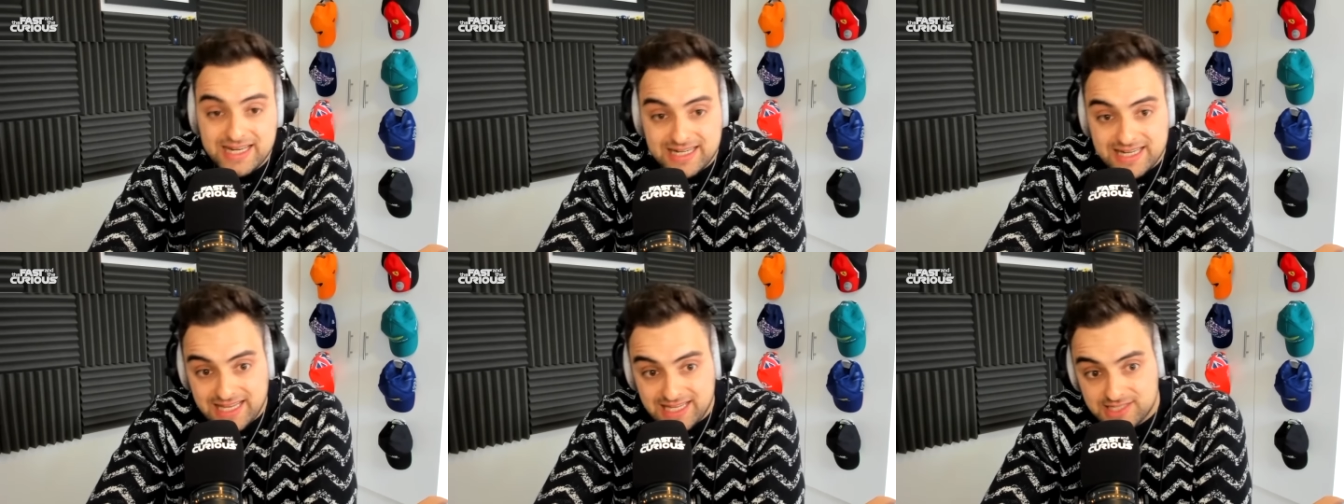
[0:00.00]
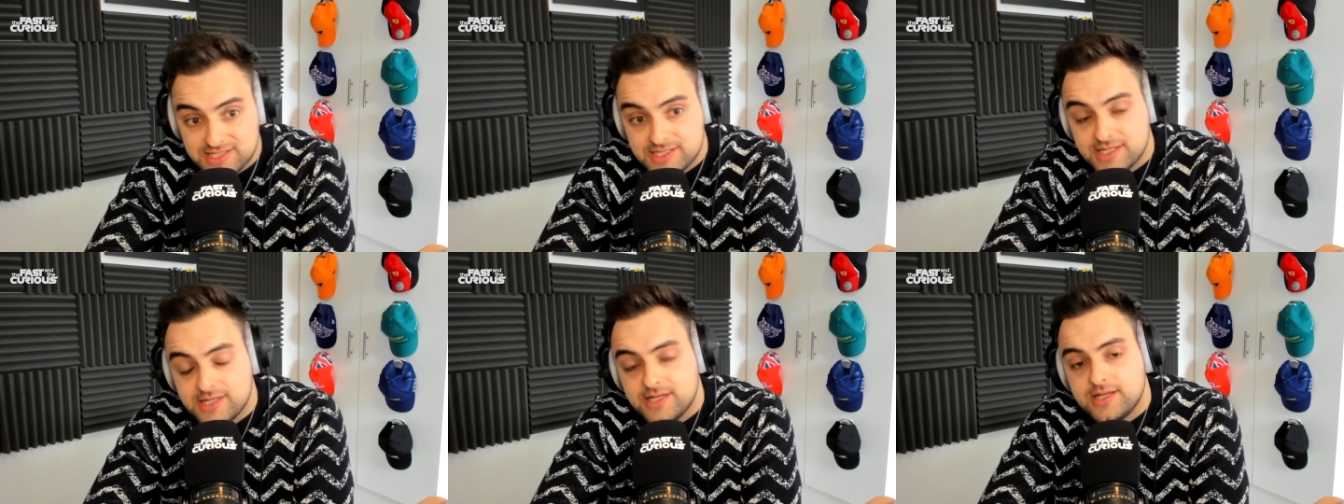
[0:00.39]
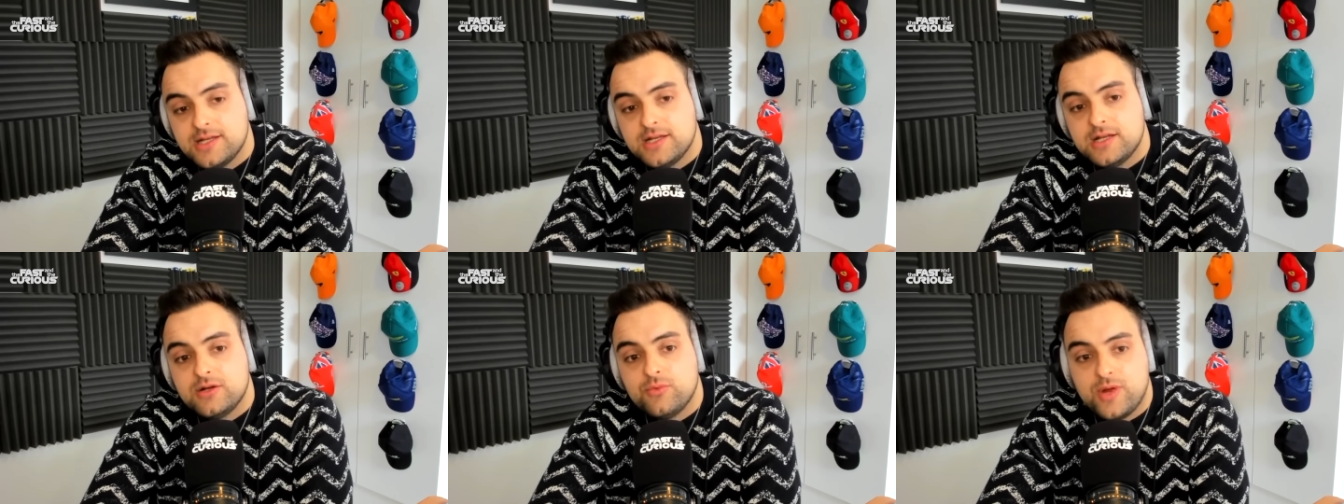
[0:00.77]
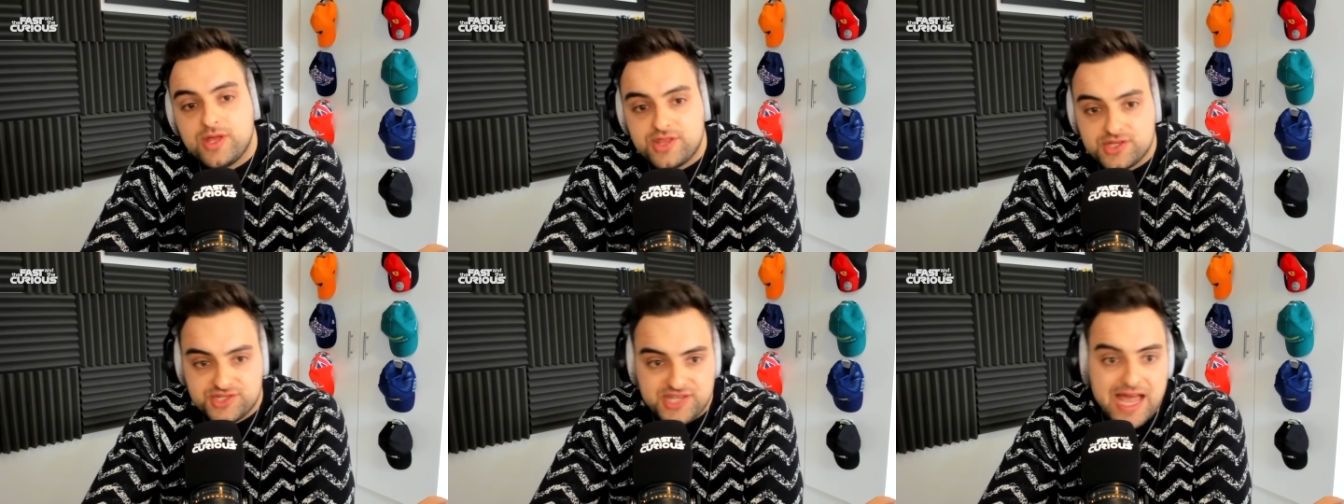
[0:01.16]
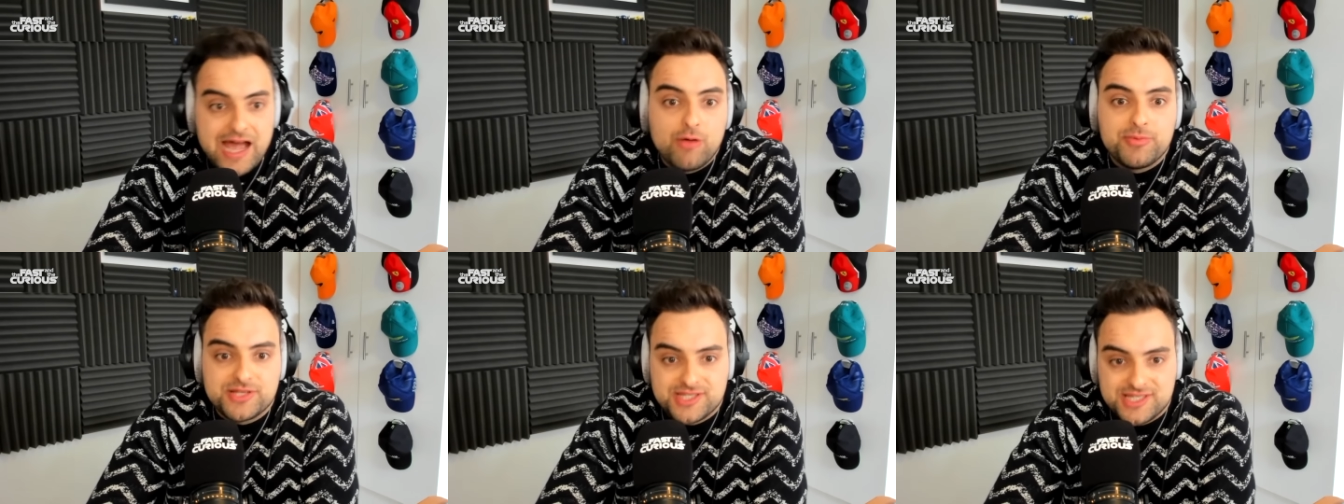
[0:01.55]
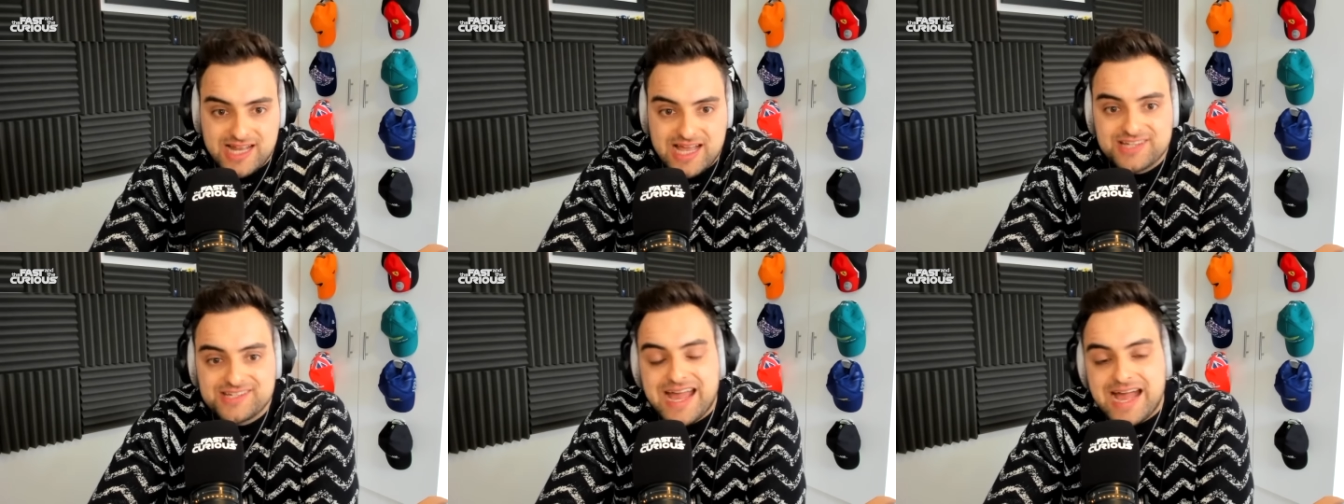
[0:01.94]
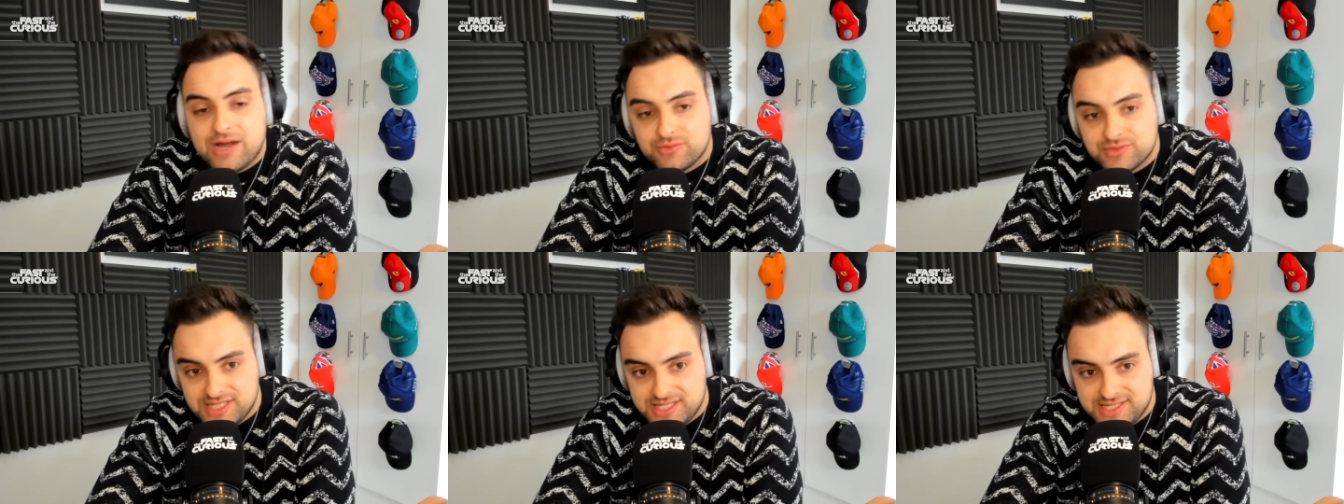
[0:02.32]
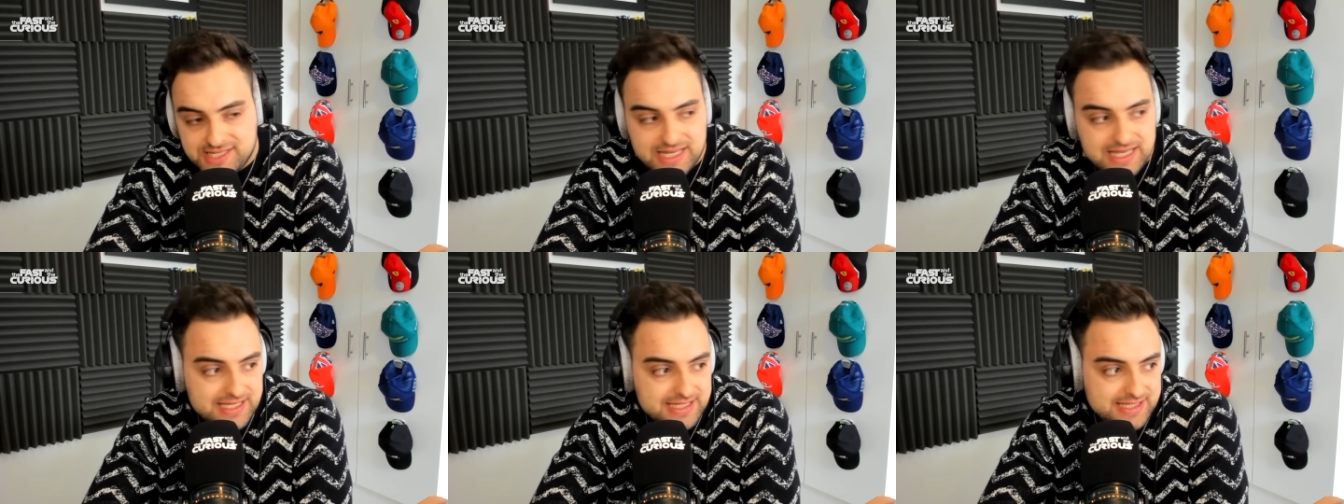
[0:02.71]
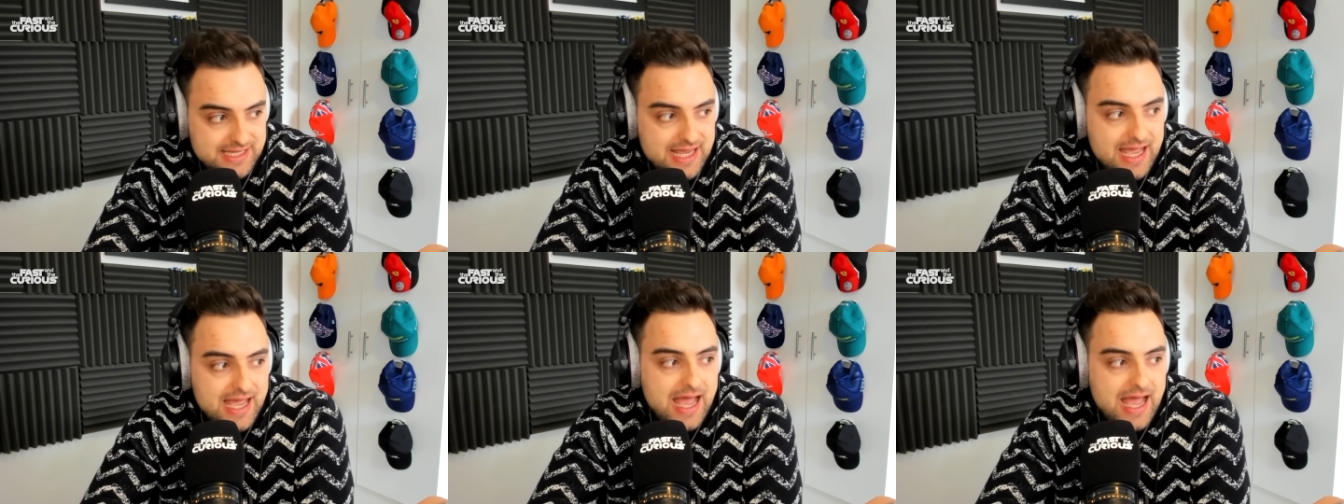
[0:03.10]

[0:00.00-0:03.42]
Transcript: linked with a Sauber slash Audi seat.